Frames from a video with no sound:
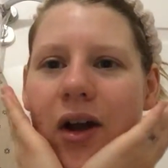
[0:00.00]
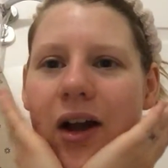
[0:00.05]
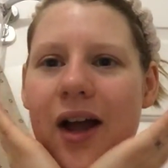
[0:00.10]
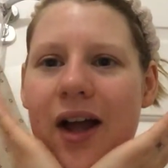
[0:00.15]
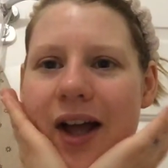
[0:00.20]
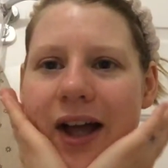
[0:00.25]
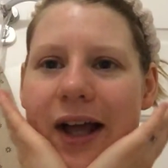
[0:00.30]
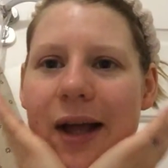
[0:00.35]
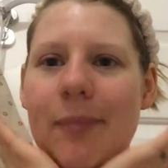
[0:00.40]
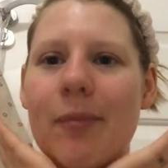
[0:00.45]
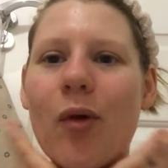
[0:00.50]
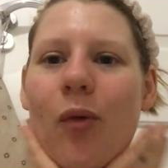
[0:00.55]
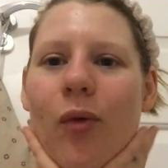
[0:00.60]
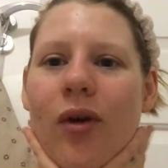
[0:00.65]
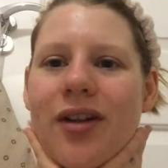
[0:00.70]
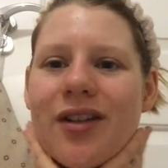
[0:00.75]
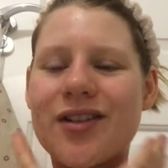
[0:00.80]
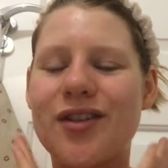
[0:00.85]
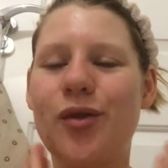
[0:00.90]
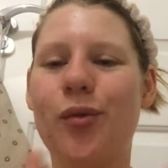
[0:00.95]

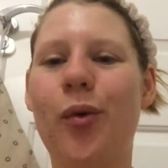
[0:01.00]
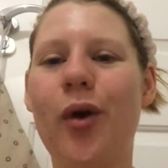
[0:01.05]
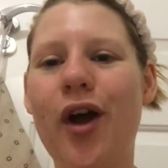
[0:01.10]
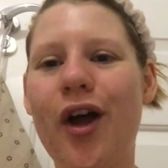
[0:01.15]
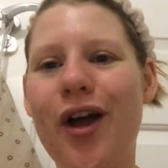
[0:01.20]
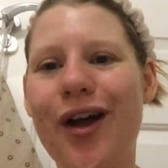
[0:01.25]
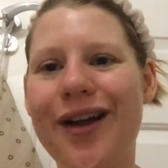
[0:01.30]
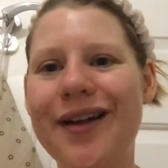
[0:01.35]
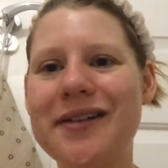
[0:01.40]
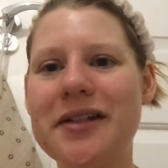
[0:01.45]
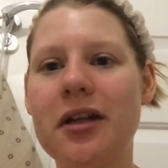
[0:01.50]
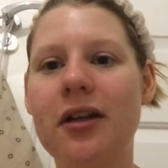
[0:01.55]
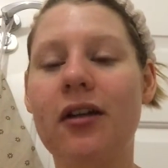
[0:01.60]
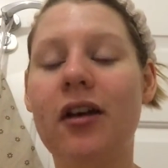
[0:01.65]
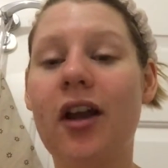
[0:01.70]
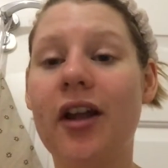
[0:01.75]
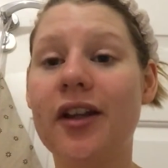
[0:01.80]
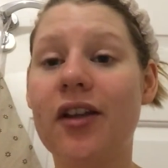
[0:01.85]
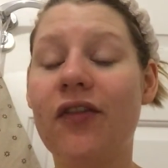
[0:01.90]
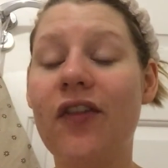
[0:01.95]
what's the word,
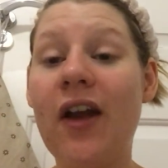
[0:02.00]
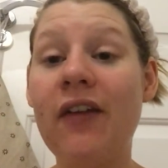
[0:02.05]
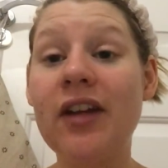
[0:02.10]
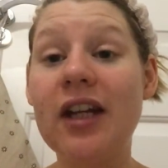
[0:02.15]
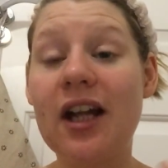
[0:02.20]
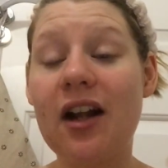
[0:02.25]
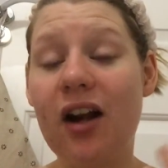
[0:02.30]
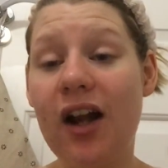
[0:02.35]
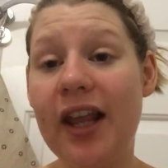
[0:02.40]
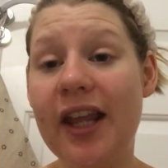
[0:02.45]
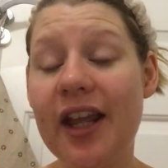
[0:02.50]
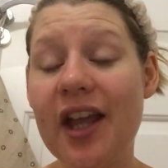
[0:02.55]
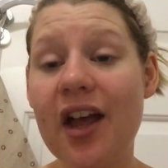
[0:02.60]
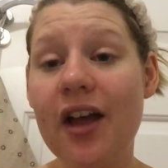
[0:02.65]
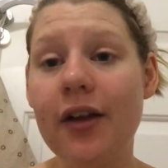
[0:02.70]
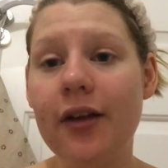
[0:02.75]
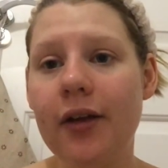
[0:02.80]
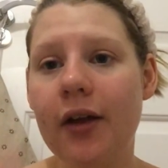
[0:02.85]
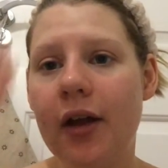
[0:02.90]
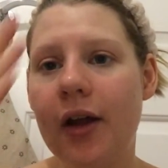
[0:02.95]
like very
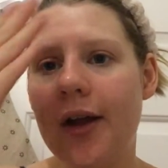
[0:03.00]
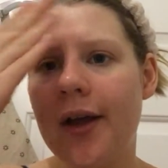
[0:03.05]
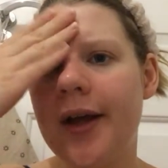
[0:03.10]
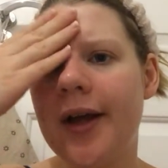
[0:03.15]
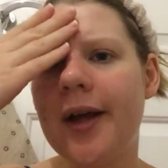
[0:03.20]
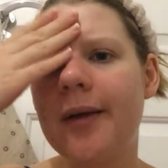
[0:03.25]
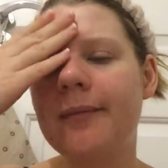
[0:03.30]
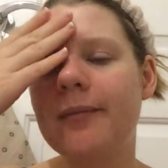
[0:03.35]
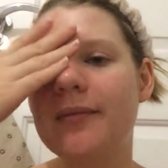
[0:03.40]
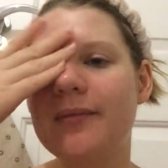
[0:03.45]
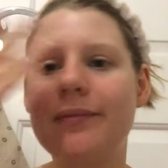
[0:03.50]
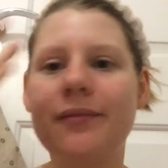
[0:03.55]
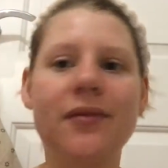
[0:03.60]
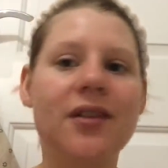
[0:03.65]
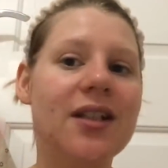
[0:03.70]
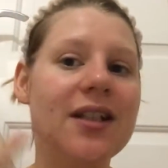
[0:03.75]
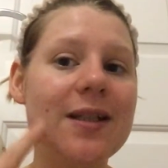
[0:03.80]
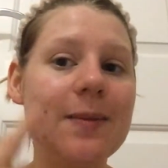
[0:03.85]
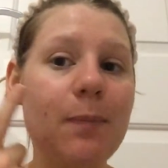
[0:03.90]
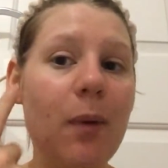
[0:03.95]
clear.
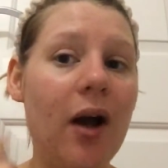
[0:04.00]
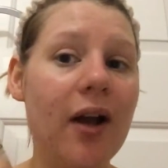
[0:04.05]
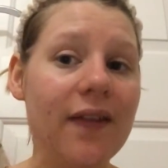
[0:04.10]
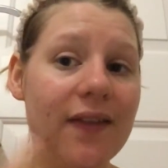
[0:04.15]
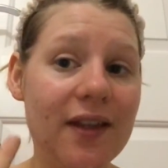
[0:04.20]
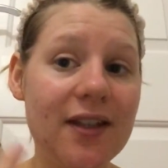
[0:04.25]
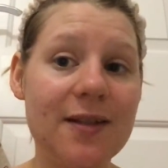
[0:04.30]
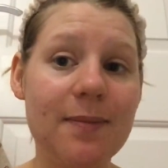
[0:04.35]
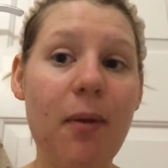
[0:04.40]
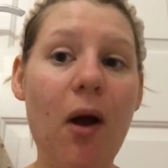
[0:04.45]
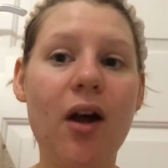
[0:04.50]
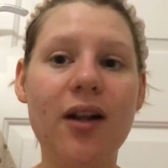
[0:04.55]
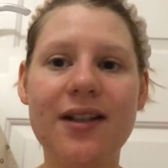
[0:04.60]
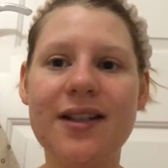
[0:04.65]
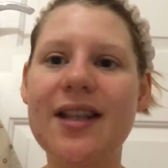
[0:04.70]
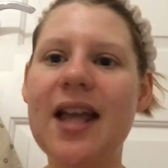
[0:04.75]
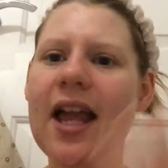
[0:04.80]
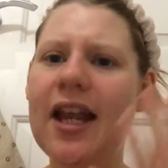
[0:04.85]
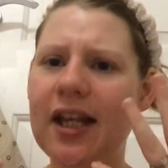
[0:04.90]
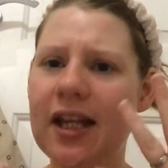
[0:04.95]
Despite the
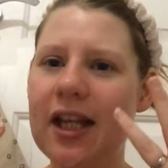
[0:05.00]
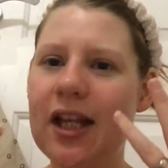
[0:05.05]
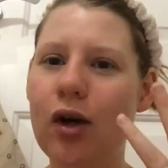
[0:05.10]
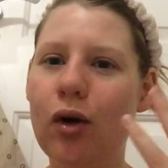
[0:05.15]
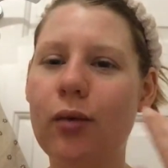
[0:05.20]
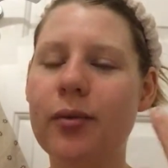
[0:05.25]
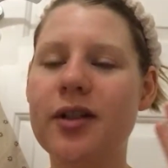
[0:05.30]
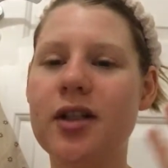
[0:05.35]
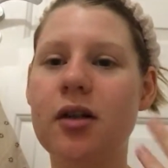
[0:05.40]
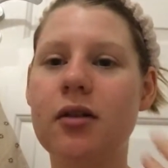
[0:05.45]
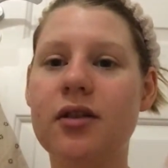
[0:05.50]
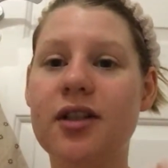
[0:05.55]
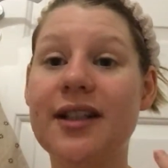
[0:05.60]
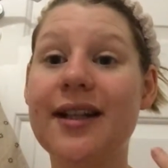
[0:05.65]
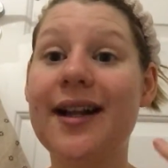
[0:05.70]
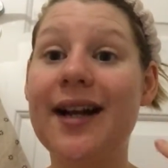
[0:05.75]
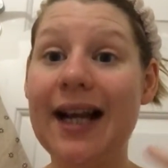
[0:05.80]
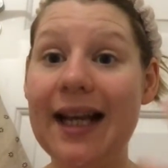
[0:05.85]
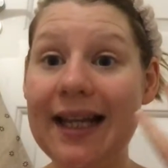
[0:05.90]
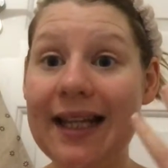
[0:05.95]
spots, it always looks
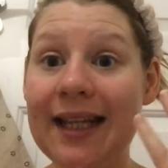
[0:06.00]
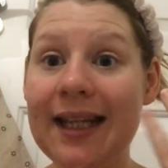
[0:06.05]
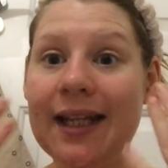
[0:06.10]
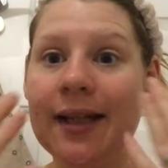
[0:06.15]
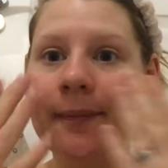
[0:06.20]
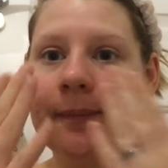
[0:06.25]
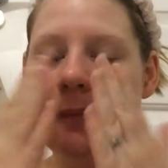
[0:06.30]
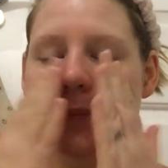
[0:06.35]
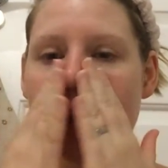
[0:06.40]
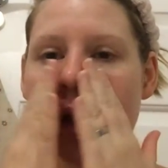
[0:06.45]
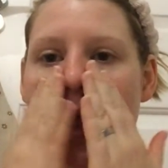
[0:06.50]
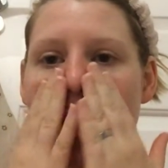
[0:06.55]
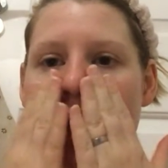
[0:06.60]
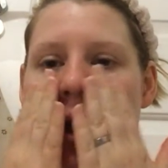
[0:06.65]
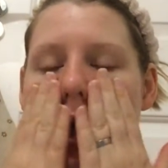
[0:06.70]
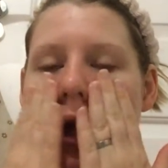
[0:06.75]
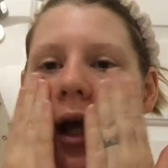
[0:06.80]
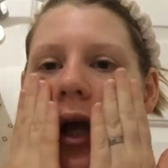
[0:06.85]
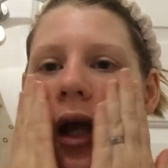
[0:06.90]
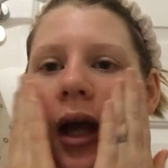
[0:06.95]
clean,
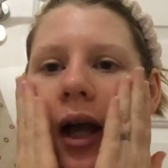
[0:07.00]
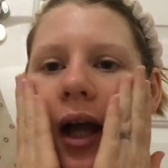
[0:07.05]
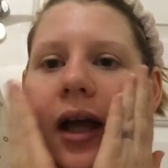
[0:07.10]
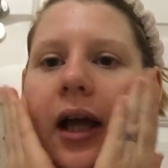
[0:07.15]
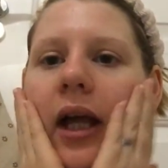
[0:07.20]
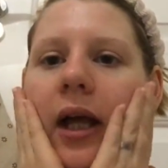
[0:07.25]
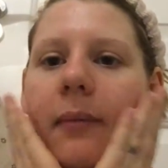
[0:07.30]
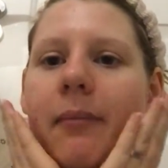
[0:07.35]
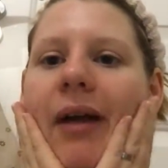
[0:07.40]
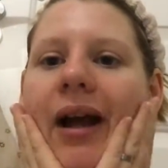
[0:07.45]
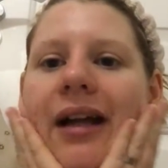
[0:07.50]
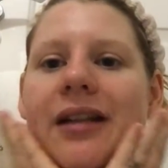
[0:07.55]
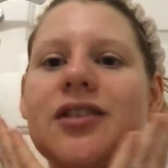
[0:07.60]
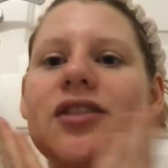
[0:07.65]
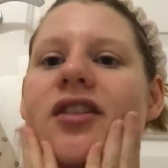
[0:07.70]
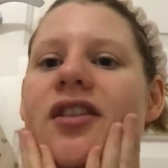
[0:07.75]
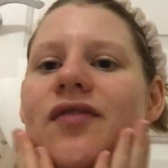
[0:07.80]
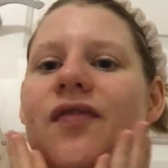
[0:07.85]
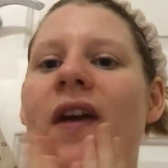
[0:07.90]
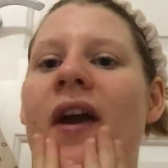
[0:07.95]
and
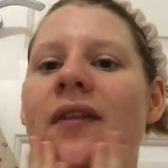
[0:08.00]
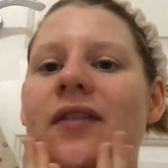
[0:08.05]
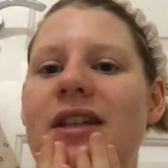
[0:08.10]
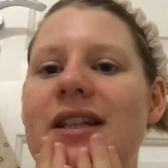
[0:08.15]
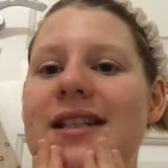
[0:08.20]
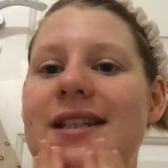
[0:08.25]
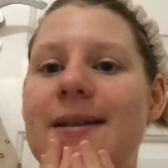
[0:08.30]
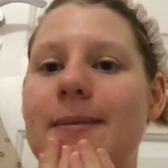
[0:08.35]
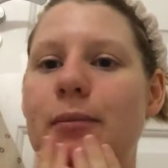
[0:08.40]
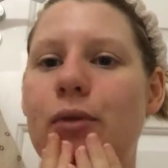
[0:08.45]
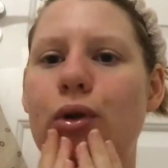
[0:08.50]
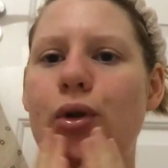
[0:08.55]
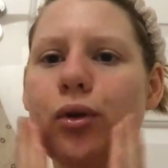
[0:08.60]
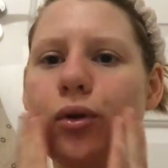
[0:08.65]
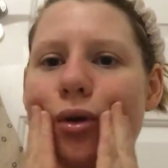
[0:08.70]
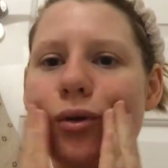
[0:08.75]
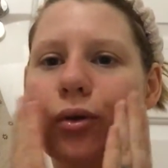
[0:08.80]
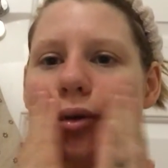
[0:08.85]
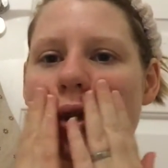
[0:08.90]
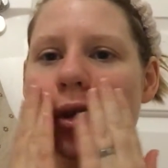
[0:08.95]
just very
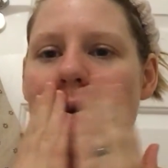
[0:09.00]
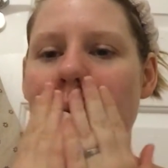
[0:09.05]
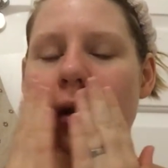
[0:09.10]
smooth.